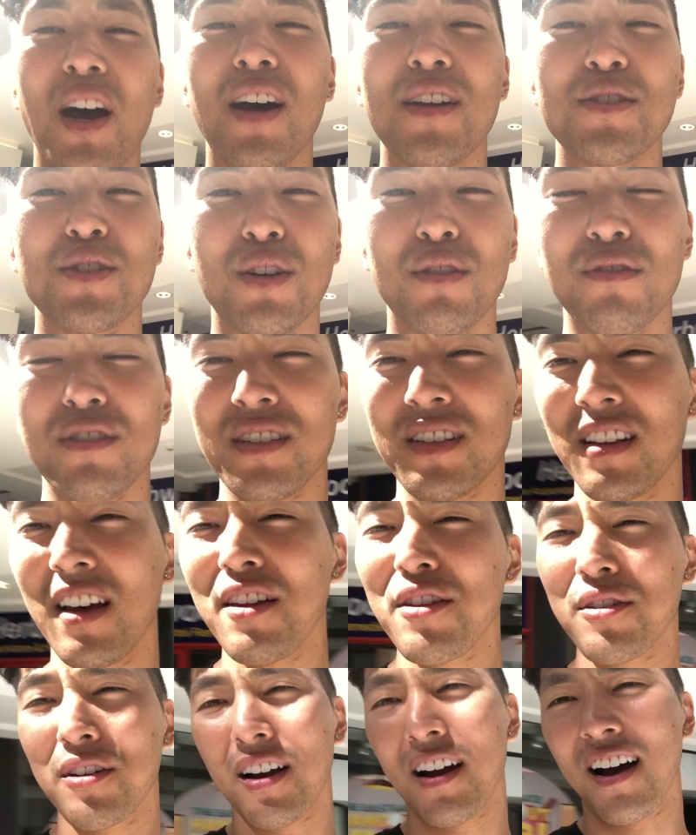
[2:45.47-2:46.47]
nods over to the
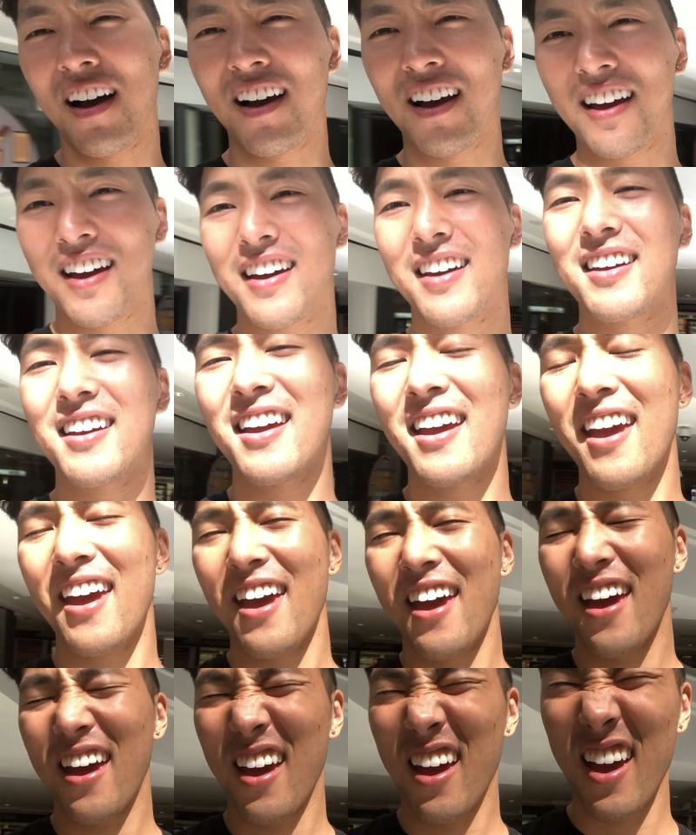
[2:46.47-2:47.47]
other guy
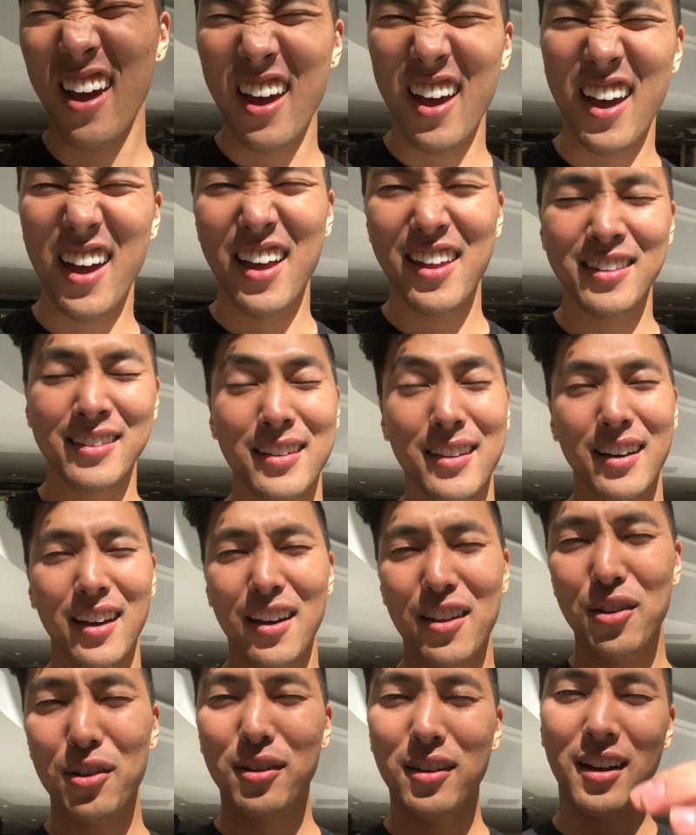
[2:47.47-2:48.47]
and the
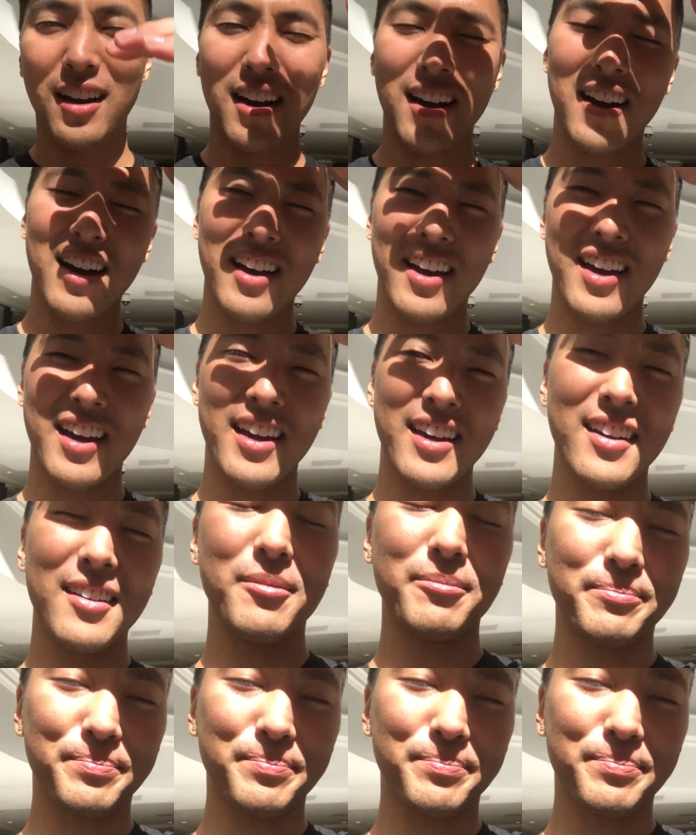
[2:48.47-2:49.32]
other guy